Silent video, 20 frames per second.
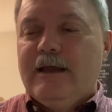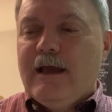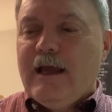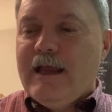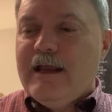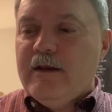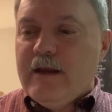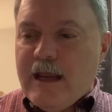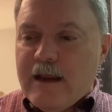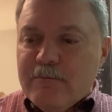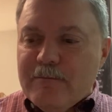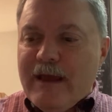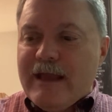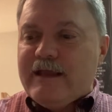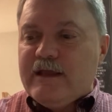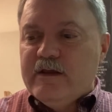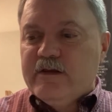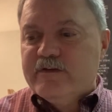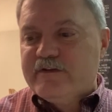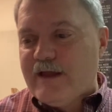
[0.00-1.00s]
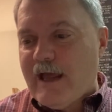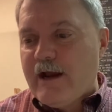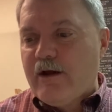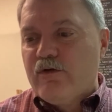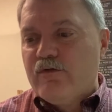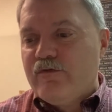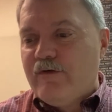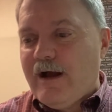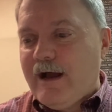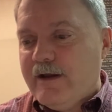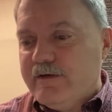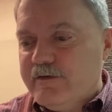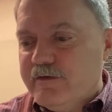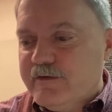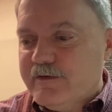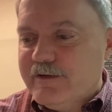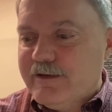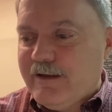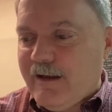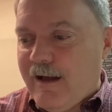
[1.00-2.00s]
and making
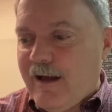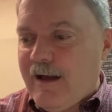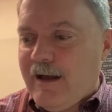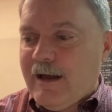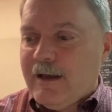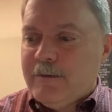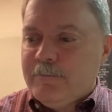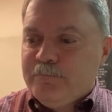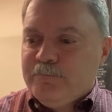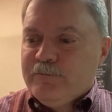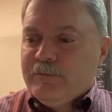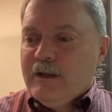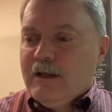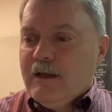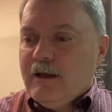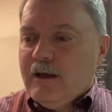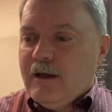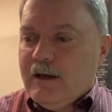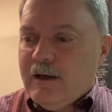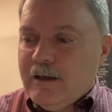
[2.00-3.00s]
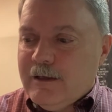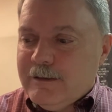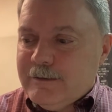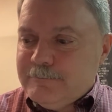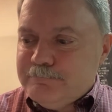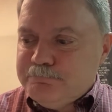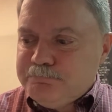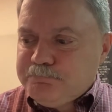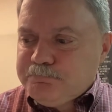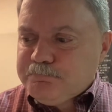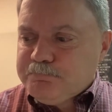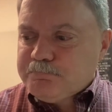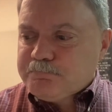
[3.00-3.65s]
sacrifices to God. And